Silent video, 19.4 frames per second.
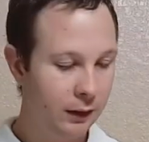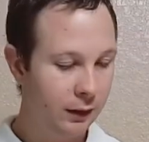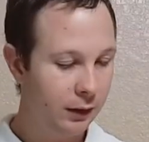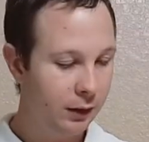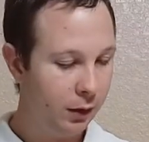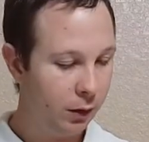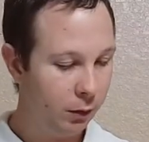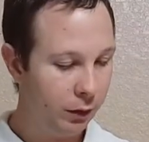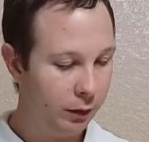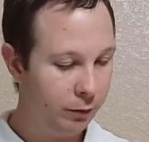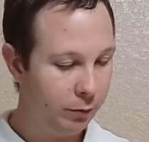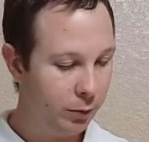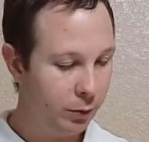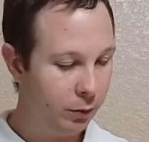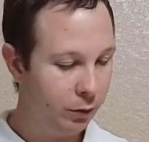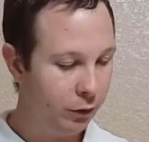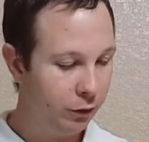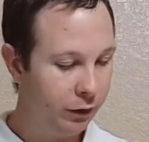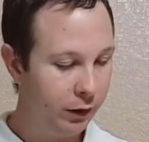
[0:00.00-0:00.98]
So we've
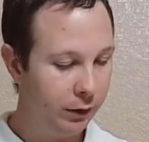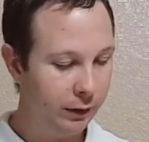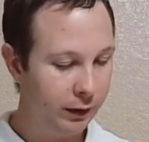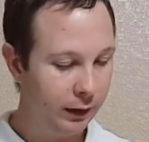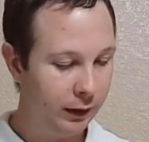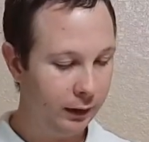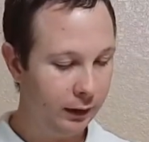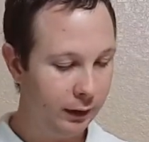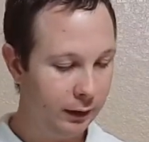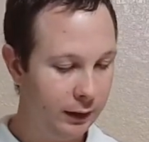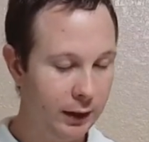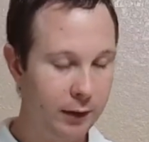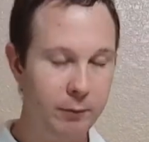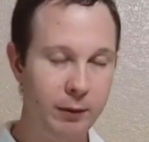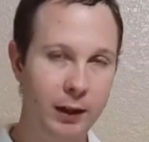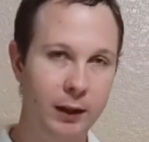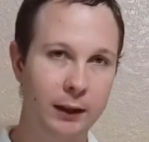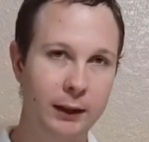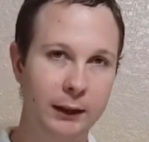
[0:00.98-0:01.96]
been reviewing the
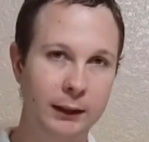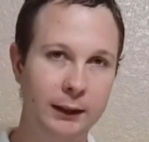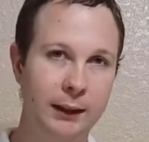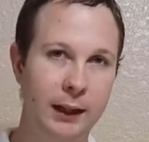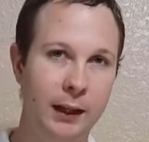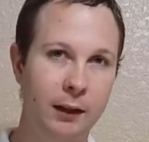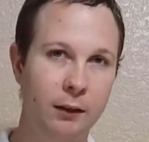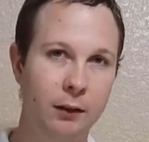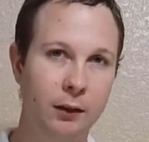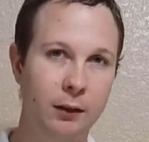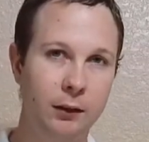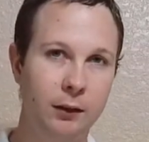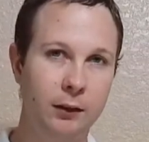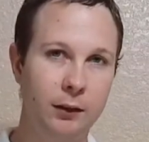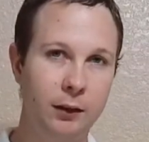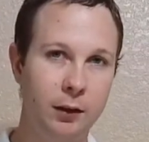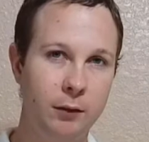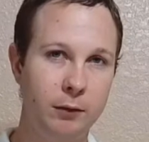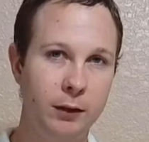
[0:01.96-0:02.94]
American
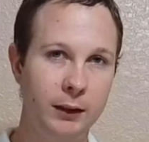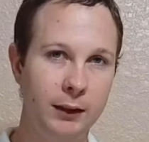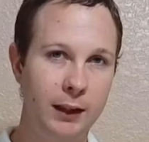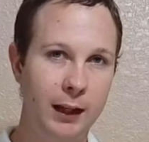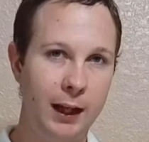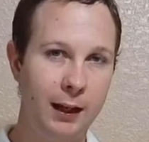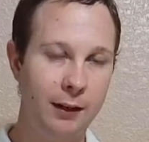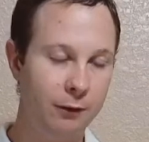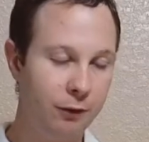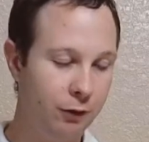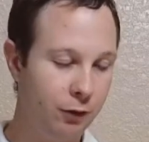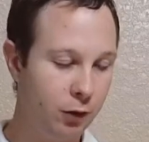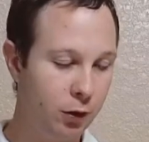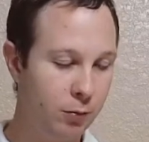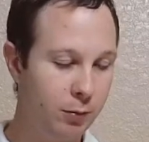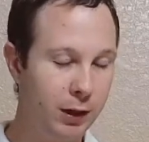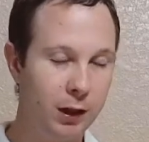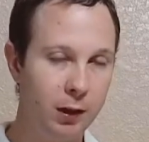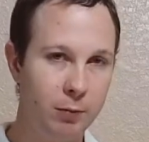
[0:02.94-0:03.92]
Standard thermostat for
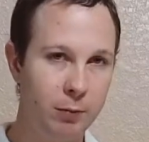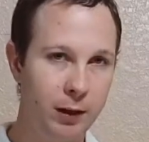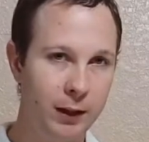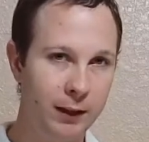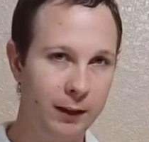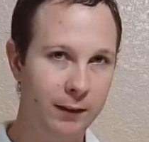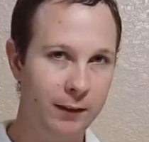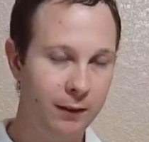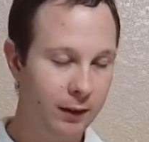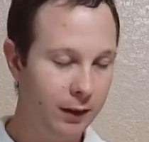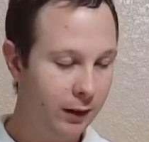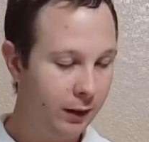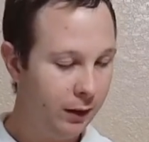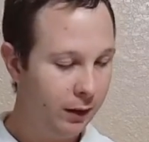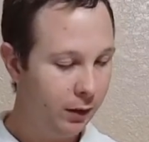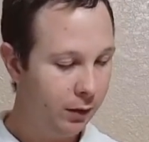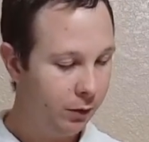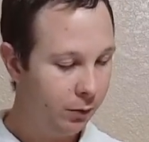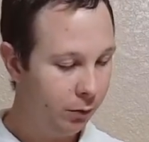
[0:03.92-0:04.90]
about a month.
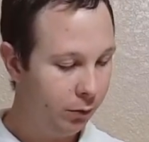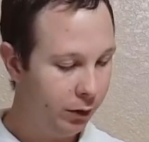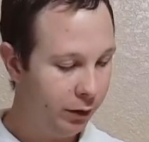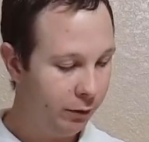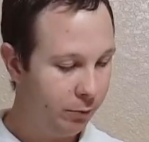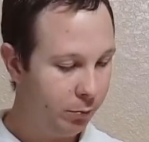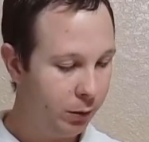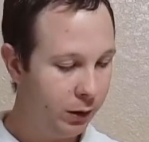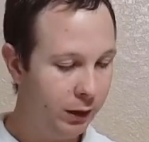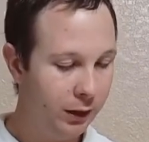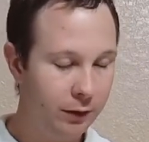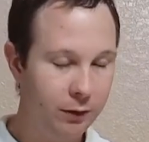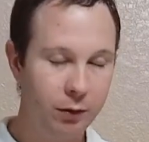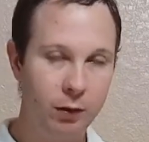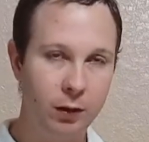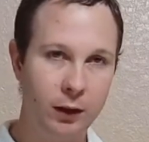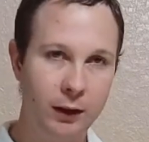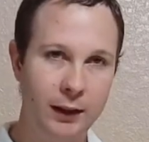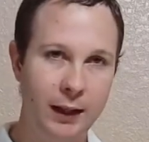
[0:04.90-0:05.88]
We've put it
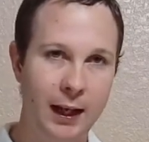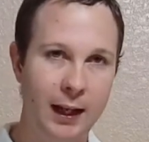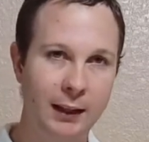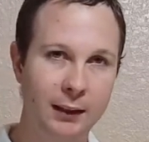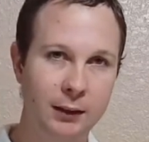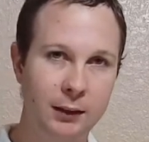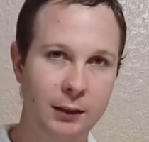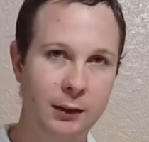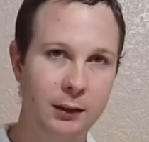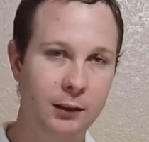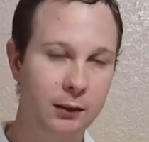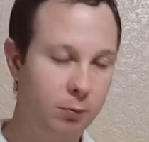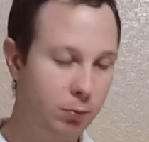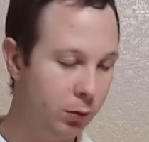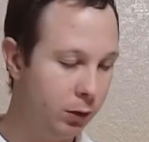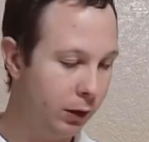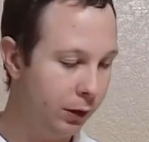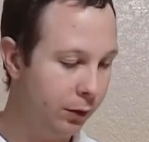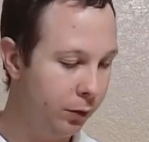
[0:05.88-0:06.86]
through our tests,
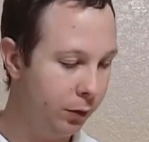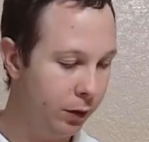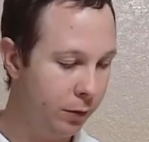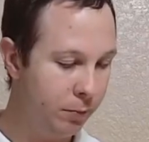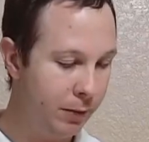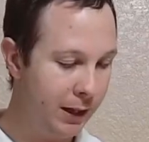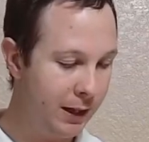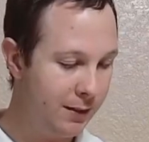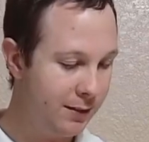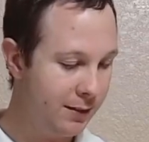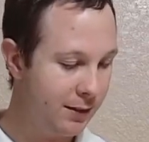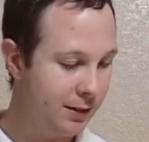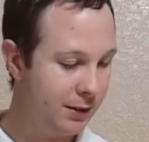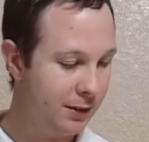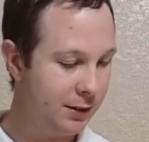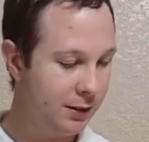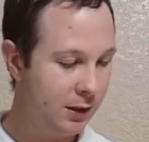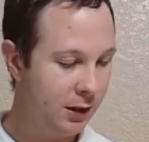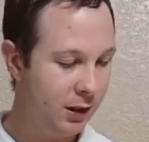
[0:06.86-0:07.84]
put it through the
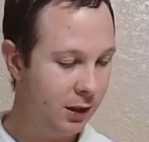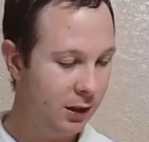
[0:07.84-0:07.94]
paces.